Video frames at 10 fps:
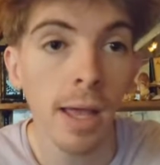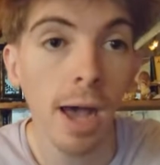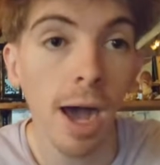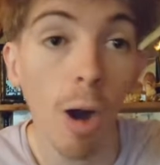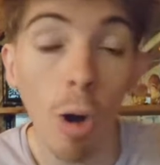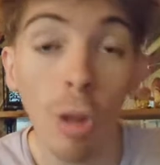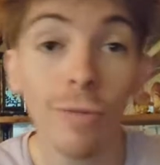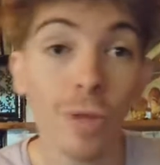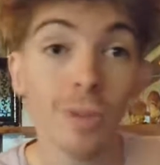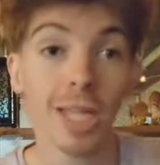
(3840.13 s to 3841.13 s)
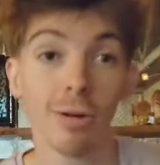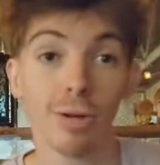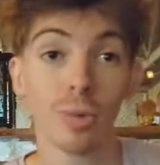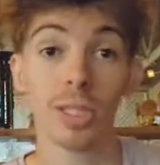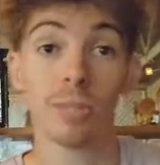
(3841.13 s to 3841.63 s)
uh, all of those
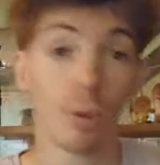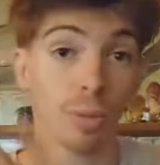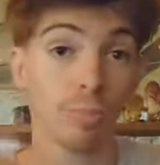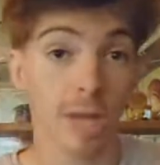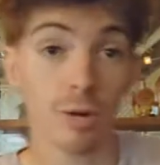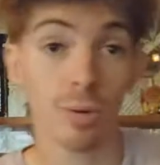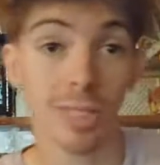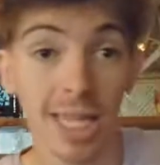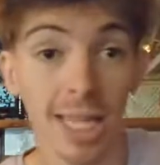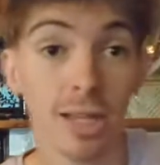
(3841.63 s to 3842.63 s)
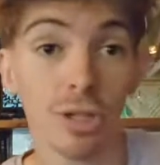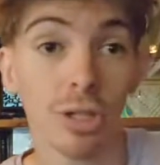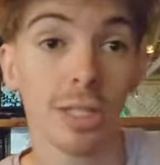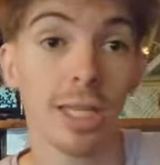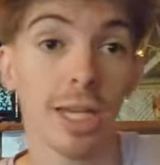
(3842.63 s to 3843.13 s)
territories, both territories in their
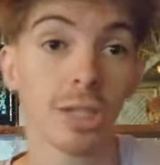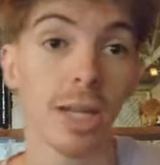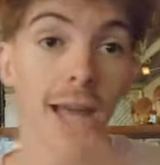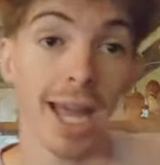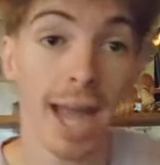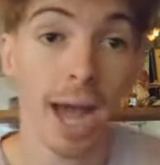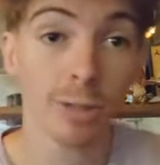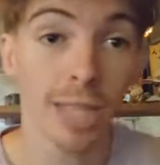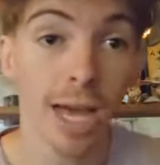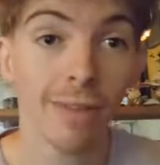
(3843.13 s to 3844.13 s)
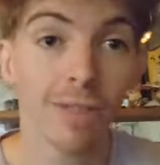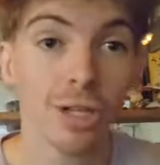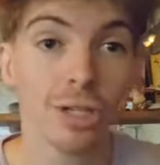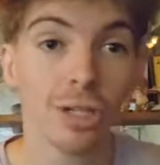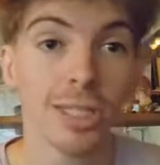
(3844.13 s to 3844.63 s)
jurisdiction and outside of their
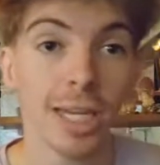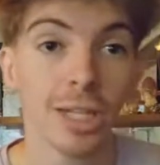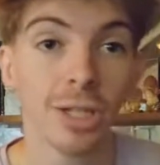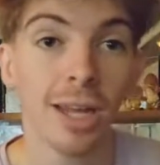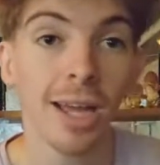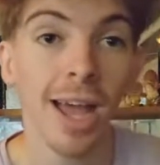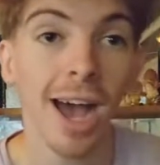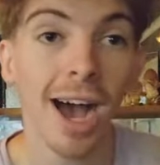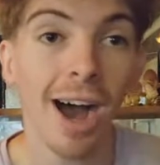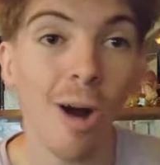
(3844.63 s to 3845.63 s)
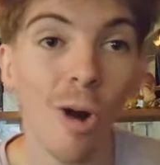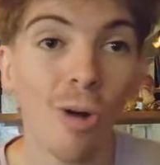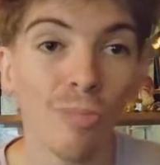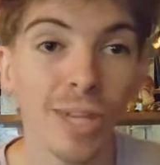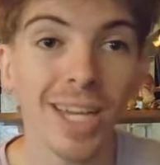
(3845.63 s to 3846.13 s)
jurisdiction, uh,
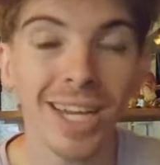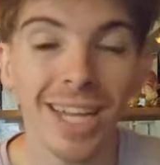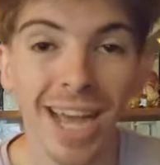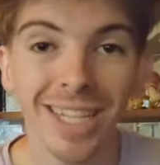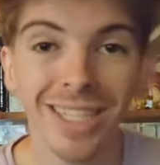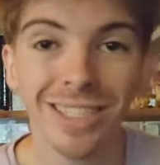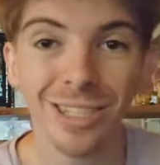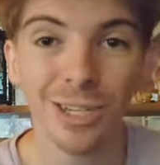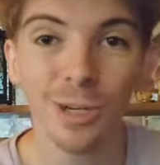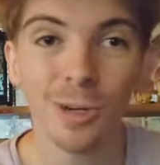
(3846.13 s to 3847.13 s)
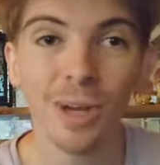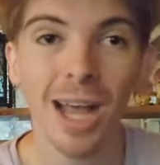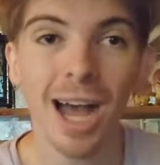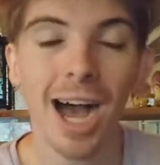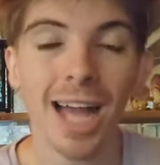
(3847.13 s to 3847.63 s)
all being connected to
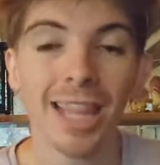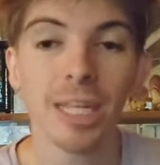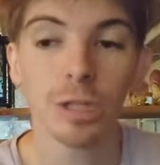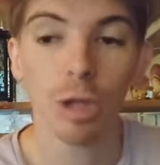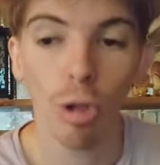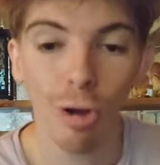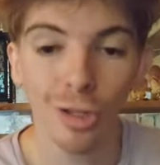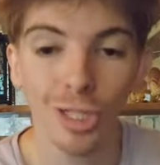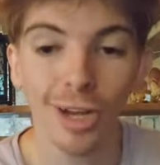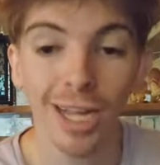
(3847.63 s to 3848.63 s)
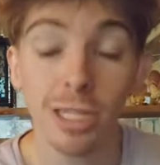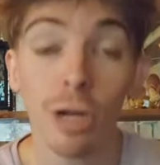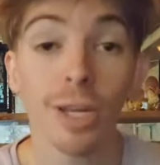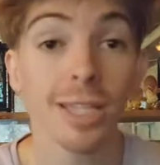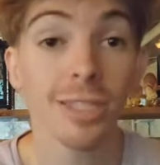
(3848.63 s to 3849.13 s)
uh, this larger
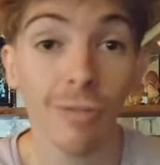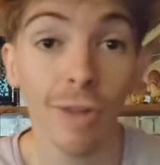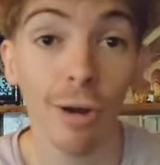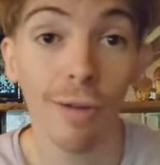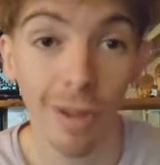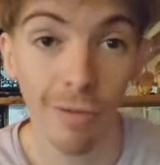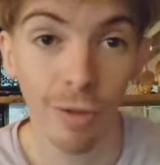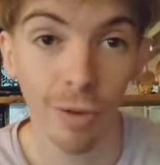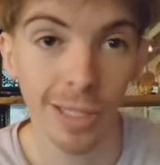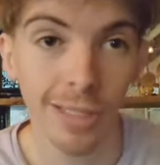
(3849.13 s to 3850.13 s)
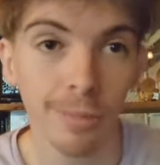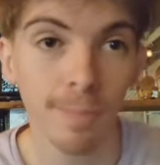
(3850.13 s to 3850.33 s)
Aeternian sphere of influence.